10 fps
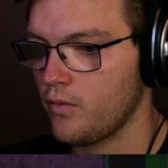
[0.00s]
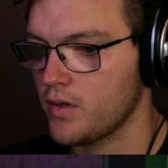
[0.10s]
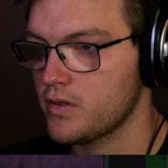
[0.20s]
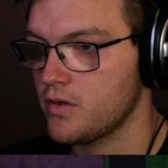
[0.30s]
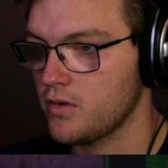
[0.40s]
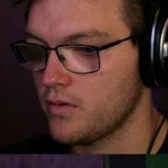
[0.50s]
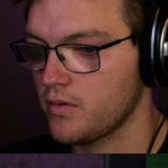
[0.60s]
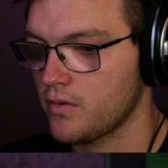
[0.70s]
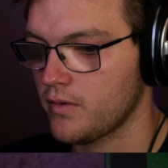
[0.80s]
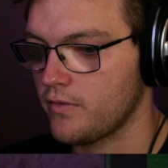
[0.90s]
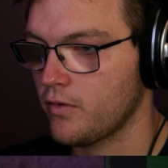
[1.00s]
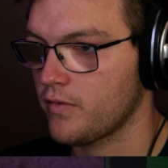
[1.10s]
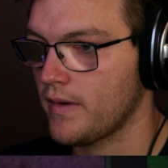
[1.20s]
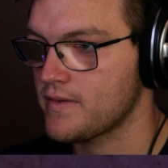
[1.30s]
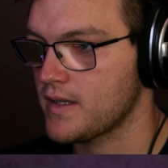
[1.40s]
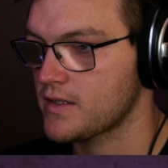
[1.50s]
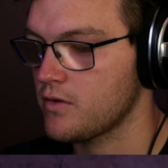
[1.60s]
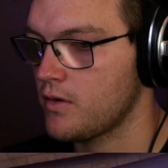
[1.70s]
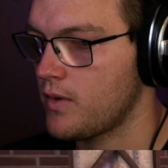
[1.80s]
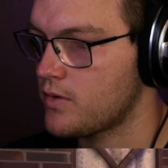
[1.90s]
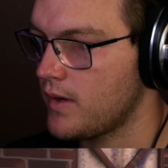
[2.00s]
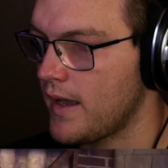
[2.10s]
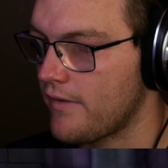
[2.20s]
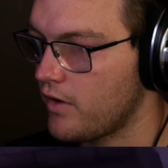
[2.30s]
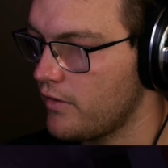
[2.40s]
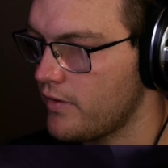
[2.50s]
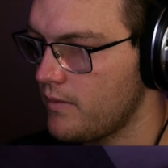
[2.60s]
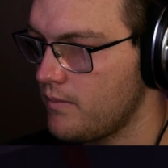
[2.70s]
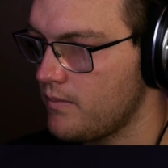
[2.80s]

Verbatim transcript: two, three, four, five, six. Wait, do I have all of them?